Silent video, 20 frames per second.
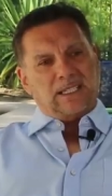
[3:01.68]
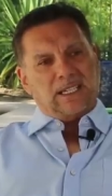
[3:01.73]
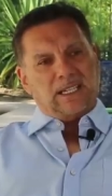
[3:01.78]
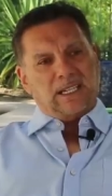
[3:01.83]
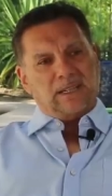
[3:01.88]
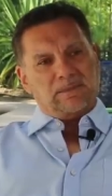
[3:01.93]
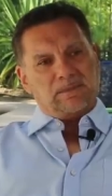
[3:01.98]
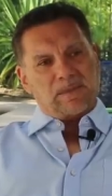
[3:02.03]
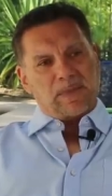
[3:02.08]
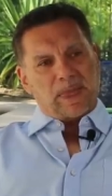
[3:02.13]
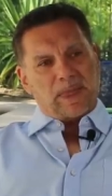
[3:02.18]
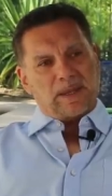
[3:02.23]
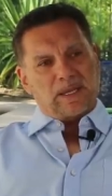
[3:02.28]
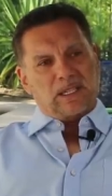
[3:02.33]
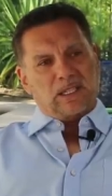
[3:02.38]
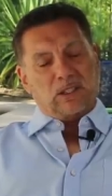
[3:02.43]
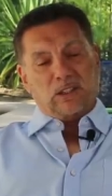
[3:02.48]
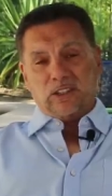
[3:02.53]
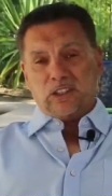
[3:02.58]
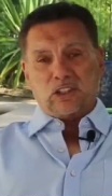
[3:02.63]
uh,
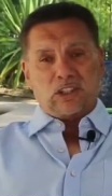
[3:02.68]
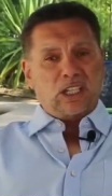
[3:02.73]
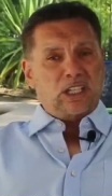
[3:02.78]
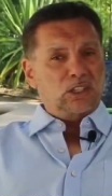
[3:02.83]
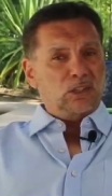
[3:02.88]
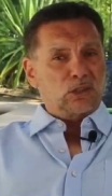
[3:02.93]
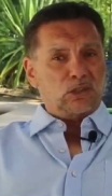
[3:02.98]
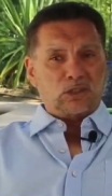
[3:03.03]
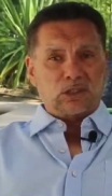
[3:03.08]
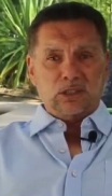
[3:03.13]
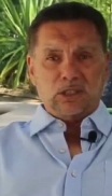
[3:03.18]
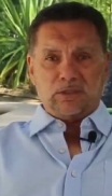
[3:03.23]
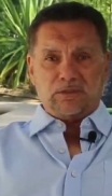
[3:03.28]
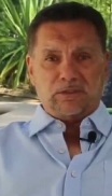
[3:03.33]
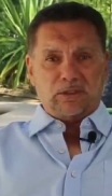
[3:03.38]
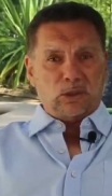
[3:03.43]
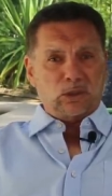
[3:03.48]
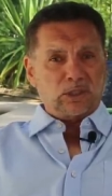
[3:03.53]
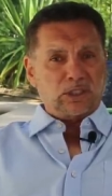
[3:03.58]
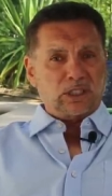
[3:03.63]
you know, this kid used to look
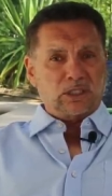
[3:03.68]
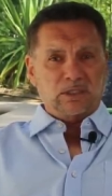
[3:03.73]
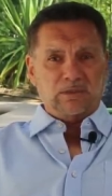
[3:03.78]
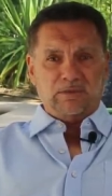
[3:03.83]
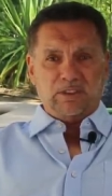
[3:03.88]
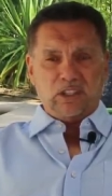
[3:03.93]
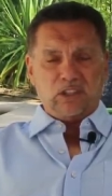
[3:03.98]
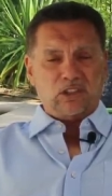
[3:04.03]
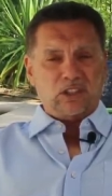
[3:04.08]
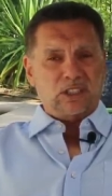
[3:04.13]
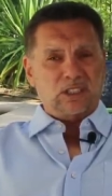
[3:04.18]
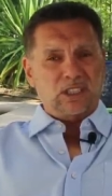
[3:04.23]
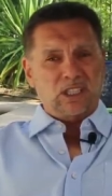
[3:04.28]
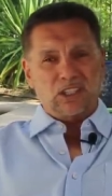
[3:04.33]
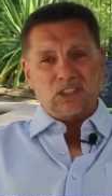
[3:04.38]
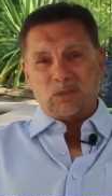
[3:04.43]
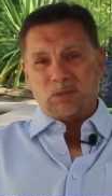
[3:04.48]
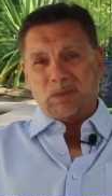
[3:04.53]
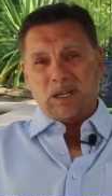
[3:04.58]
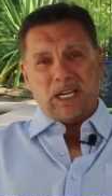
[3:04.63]
forward to the visit.
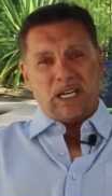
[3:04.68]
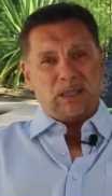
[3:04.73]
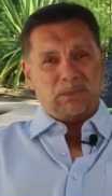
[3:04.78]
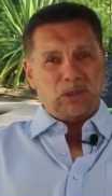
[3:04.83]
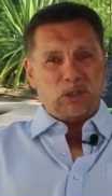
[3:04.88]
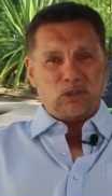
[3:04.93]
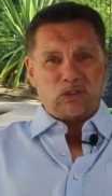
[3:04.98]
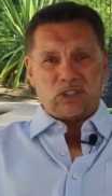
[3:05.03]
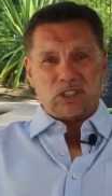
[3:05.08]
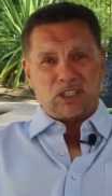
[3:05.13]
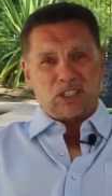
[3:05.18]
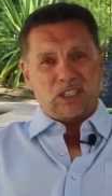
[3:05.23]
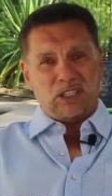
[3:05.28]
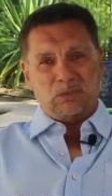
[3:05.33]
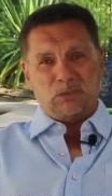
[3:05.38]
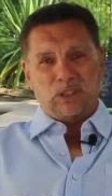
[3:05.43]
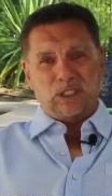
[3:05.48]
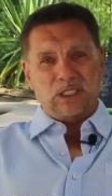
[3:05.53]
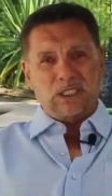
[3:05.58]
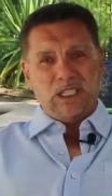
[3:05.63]
His mom used to come
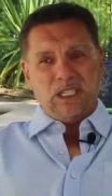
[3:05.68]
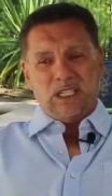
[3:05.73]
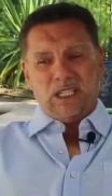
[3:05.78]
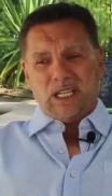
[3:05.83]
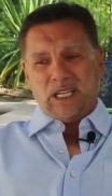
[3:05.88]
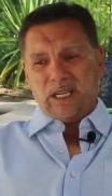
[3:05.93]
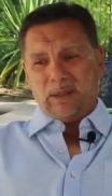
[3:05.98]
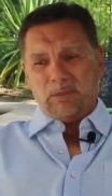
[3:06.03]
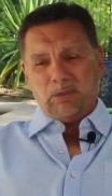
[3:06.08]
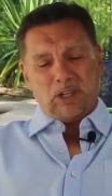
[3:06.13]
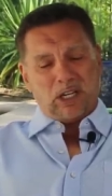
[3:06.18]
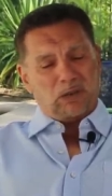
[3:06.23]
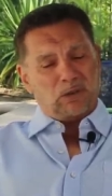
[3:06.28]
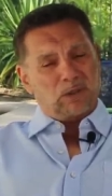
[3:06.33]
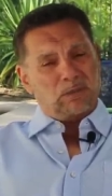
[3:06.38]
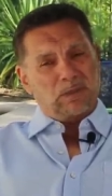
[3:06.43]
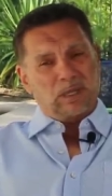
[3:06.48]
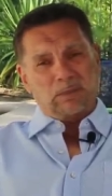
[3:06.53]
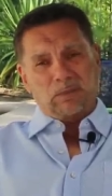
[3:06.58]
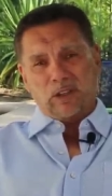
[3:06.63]
with, I, I
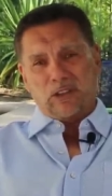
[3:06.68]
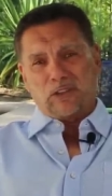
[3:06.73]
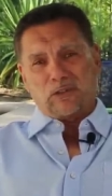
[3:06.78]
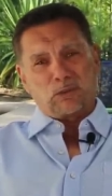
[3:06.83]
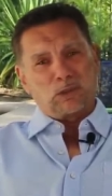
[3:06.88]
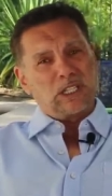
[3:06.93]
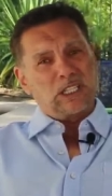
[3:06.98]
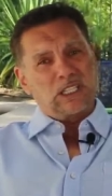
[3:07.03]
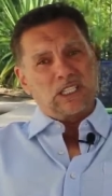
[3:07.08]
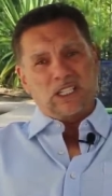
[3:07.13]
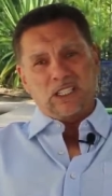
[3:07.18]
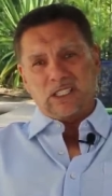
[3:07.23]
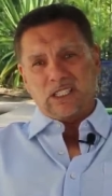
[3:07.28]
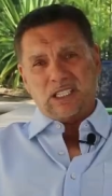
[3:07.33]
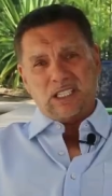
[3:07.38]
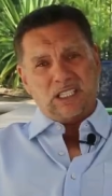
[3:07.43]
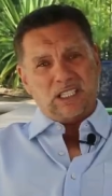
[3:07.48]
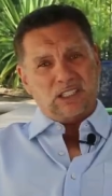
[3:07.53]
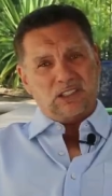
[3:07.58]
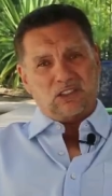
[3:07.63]
remember, three young
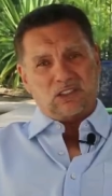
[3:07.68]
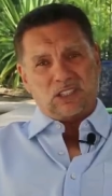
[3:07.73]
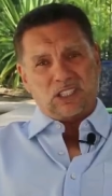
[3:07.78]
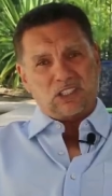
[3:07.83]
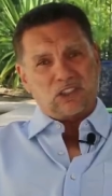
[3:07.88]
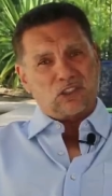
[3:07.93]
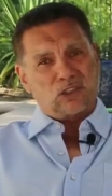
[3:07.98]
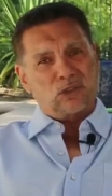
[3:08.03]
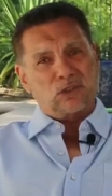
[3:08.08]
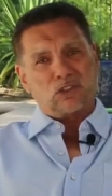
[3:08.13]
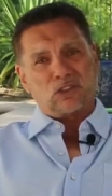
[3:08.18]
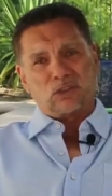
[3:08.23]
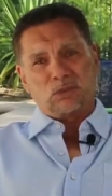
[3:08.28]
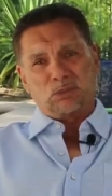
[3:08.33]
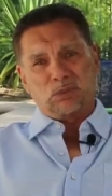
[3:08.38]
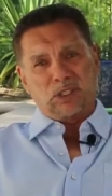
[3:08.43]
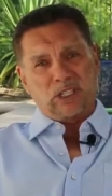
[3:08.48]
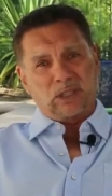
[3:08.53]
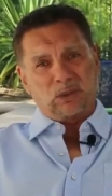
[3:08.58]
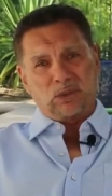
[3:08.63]
kids that she used to
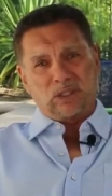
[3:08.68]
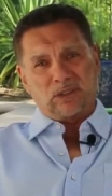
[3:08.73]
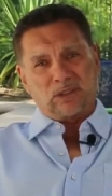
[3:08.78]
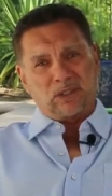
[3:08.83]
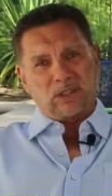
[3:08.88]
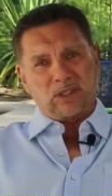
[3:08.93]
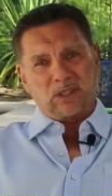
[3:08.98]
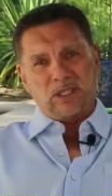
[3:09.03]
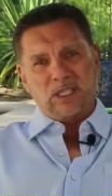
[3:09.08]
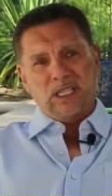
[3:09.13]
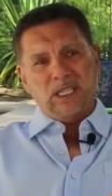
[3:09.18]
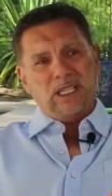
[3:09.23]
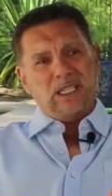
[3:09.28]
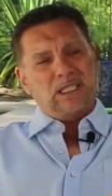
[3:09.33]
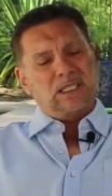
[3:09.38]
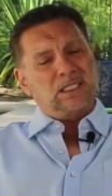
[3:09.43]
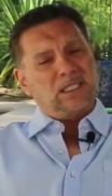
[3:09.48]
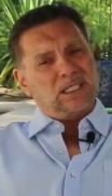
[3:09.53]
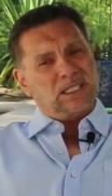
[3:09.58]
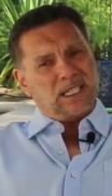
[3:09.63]
bring with her
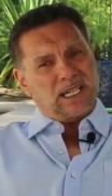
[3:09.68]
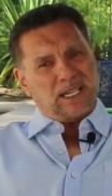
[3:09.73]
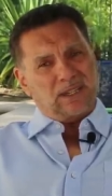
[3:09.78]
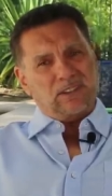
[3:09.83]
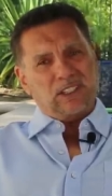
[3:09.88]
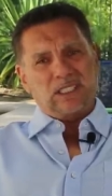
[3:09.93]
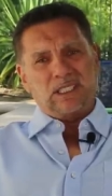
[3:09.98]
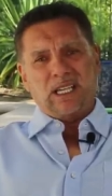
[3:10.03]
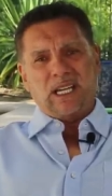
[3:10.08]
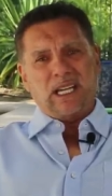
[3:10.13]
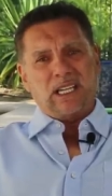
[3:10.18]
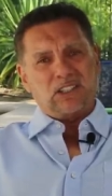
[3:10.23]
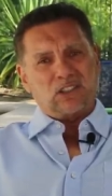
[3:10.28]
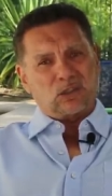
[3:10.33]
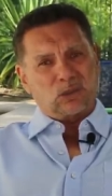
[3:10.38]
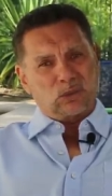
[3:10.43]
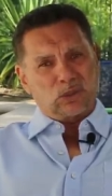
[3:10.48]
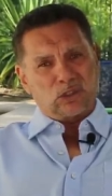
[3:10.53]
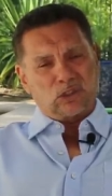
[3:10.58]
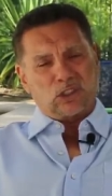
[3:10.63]
didn't have a dad,
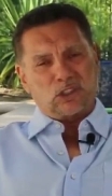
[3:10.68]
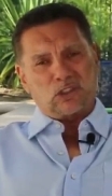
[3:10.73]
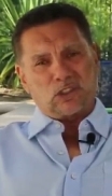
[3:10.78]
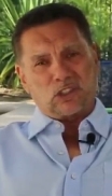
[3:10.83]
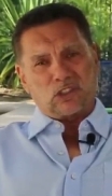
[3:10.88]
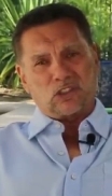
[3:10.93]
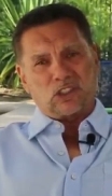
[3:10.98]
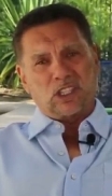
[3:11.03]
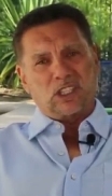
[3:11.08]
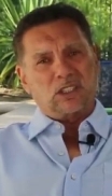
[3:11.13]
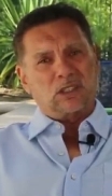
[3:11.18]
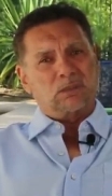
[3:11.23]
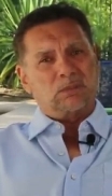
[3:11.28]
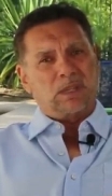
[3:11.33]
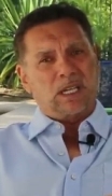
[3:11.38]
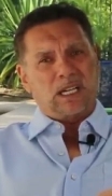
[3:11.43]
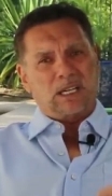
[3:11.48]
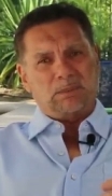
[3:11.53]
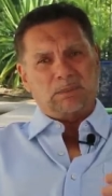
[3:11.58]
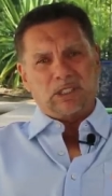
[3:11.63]
so it was just a single
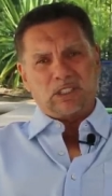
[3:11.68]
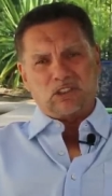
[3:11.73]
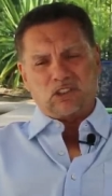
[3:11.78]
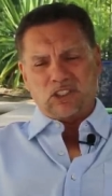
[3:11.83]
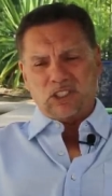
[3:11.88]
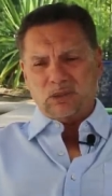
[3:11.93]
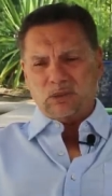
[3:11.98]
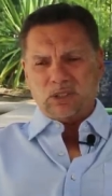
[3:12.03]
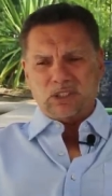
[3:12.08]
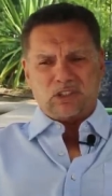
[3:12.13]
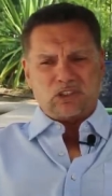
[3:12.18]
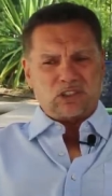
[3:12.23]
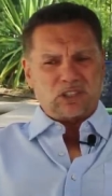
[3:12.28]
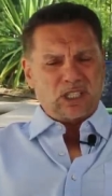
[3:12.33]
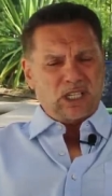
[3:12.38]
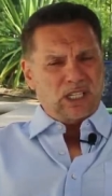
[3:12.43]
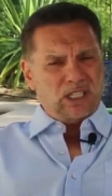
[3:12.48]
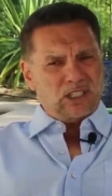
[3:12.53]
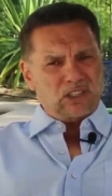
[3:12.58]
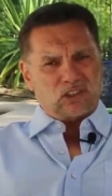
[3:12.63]
mom, but she was
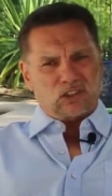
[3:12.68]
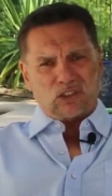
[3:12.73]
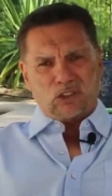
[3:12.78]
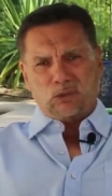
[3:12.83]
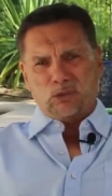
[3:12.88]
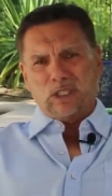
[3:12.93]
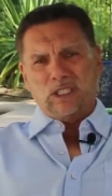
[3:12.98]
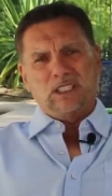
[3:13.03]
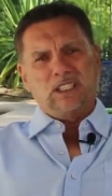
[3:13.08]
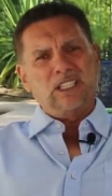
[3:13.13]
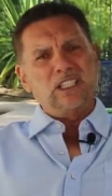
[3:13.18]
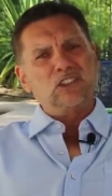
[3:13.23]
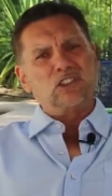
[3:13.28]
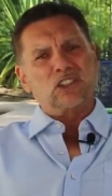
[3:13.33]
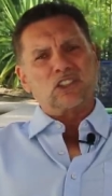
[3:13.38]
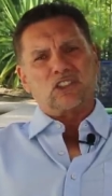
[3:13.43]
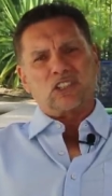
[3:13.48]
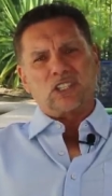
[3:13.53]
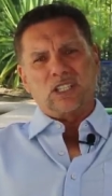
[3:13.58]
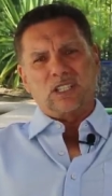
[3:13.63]
so
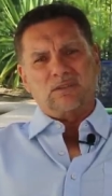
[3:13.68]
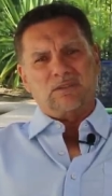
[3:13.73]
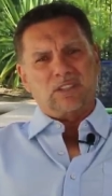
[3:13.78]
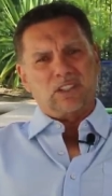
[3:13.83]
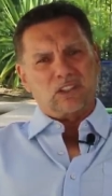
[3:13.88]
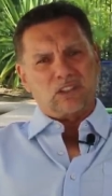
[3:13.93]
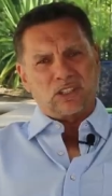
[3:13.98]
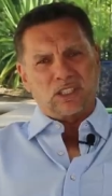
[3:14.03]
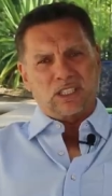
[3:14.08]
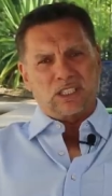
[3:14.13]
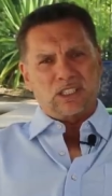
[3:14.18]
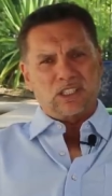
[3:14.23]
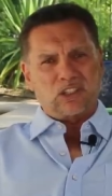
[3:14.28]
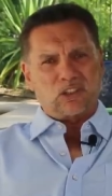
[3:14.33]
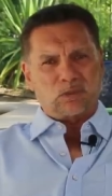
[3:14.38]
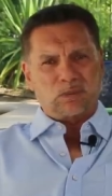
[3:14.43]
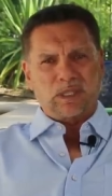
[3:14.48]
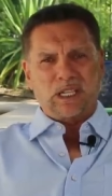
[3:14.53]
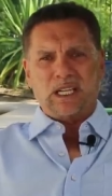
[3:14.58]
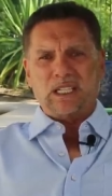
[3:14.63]
religious in visiting
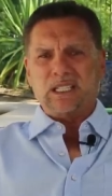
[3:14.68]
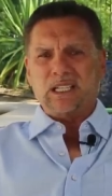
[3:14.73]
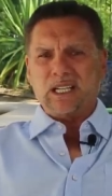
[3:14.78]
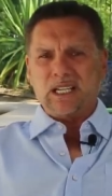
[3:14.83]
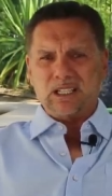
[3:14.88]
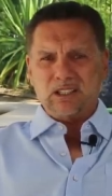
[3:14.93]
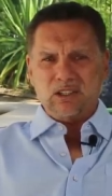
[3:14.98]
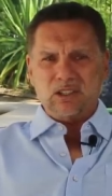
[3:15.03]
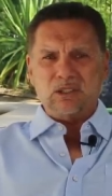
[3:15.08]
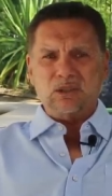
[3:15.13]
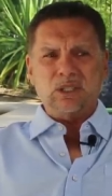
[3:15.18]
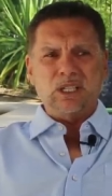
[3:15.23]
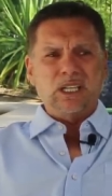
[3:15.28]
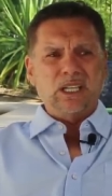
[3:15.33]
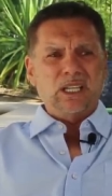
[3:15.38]
this man. And I know